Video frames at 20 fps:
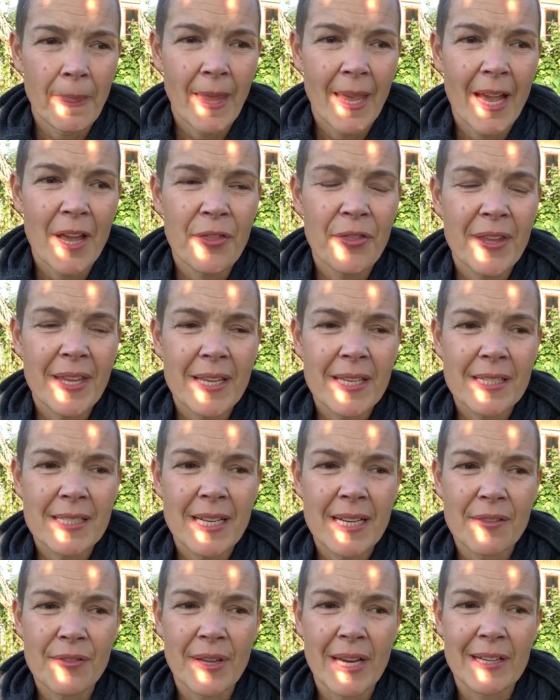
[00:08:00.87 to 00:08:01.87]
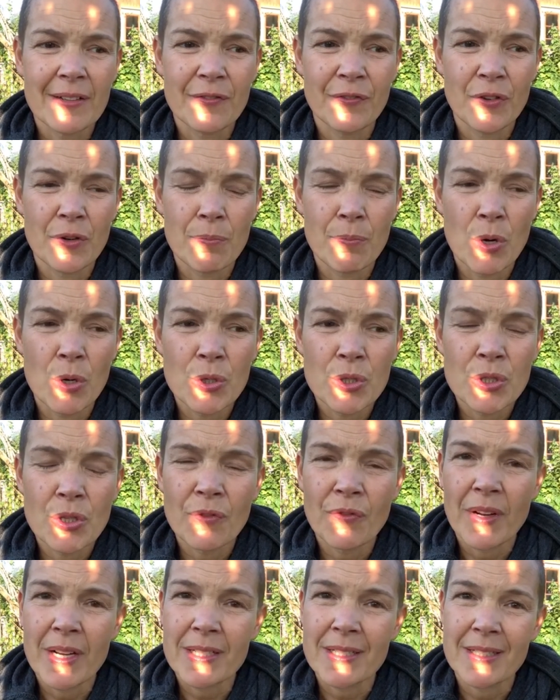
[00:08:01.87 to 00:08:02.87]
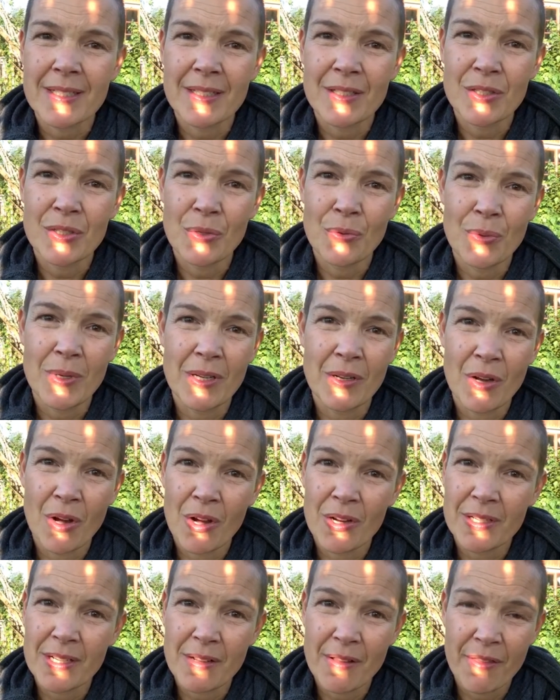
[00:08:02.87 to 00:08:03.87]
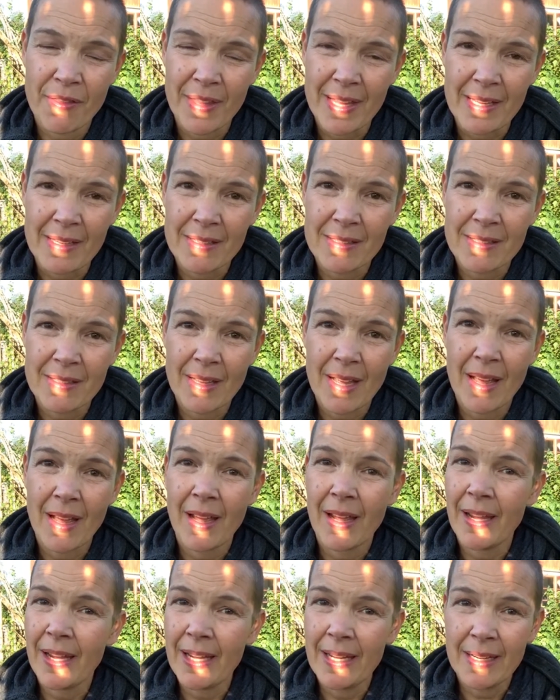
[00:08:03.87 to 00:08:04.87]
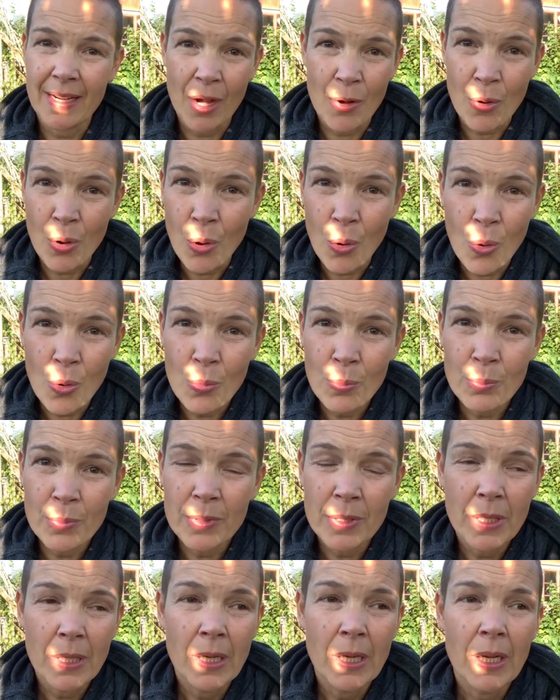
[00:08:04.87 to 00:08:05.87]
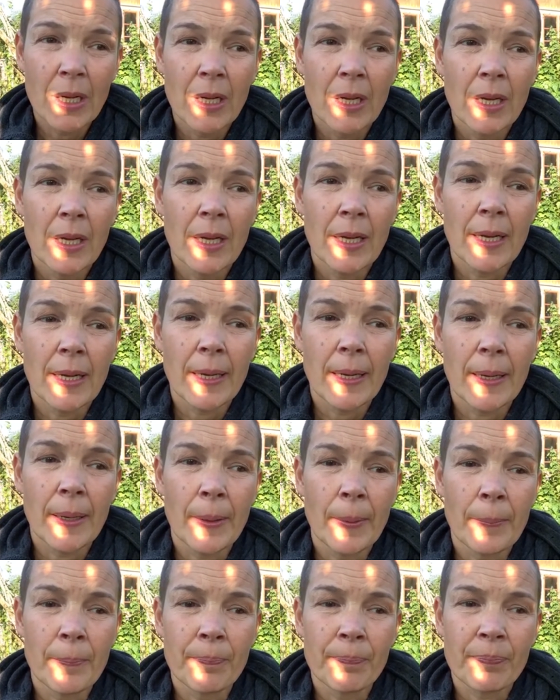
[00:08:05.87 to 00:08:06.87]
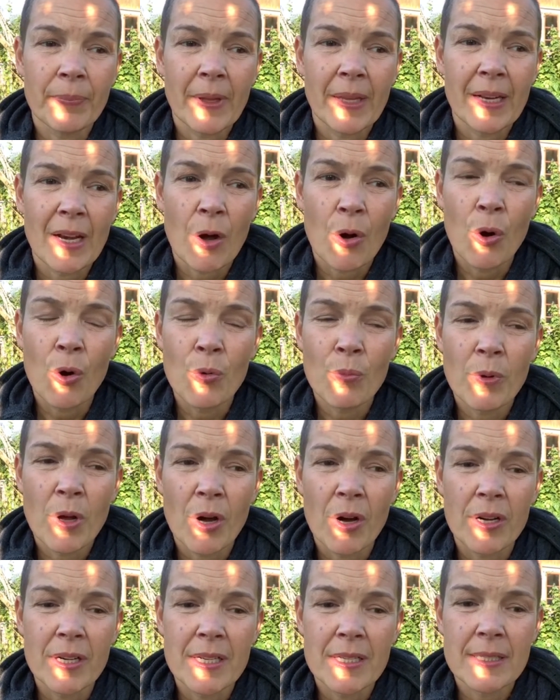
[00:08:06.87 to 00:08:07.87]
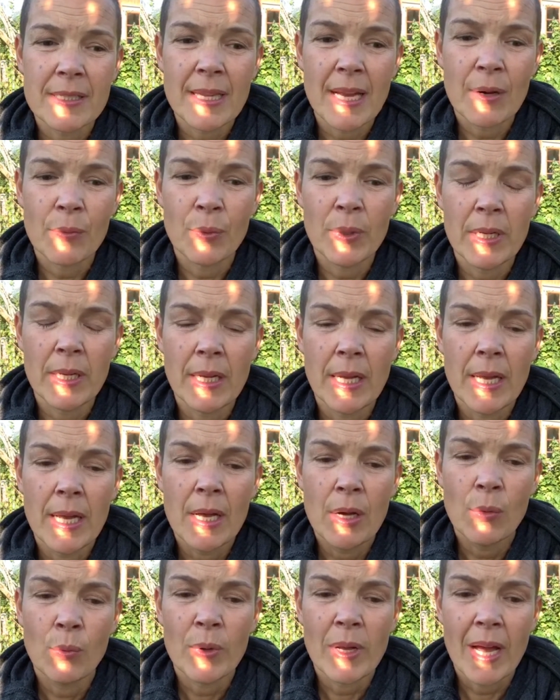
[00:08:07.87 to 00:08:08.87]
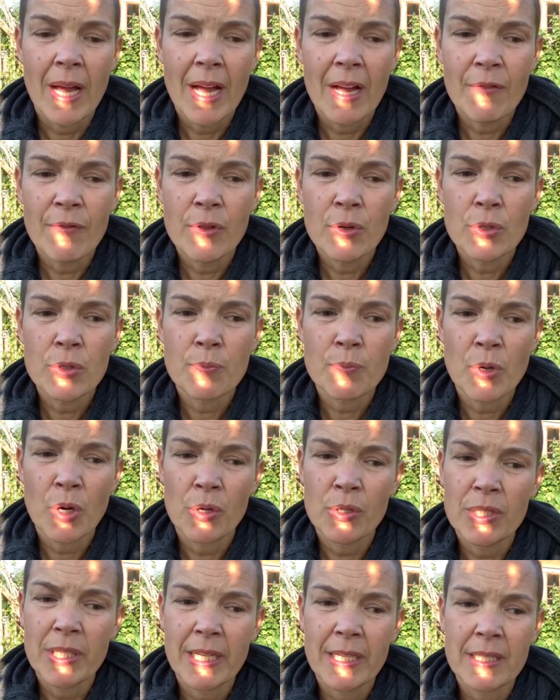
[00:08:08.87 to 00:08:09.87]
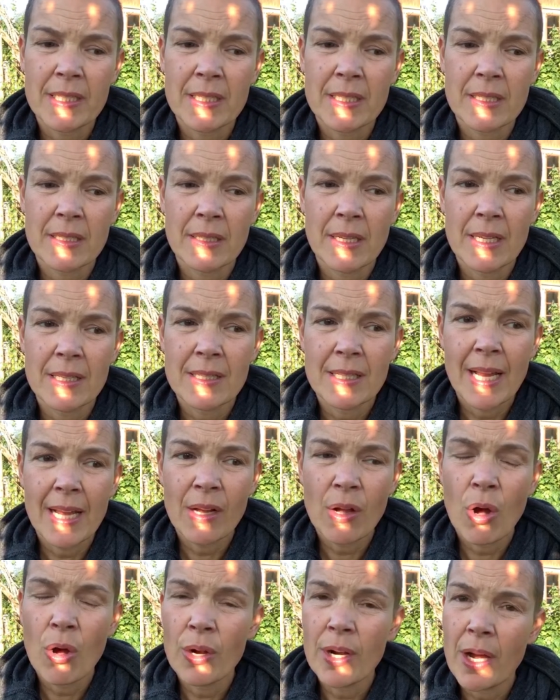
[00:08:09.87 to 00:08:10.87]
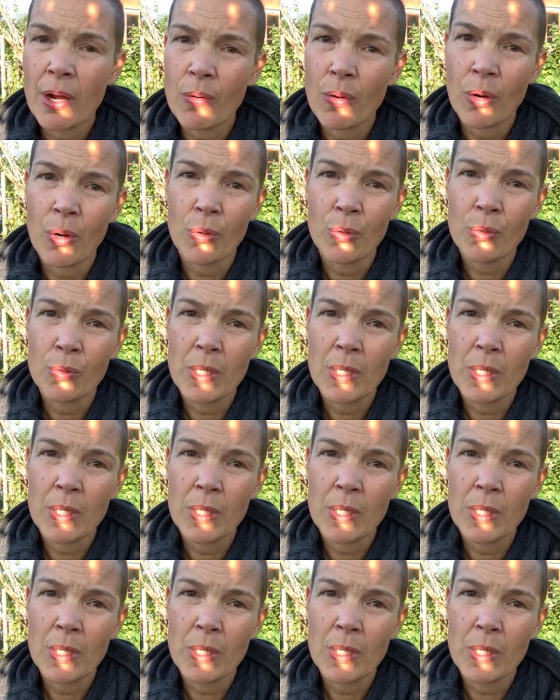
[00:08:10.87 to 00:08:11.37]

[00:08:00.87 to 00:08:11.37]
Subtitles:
I think it's like that for most of us doing garden things in our home, in our home gardens, that we have those projects. It's like on our own.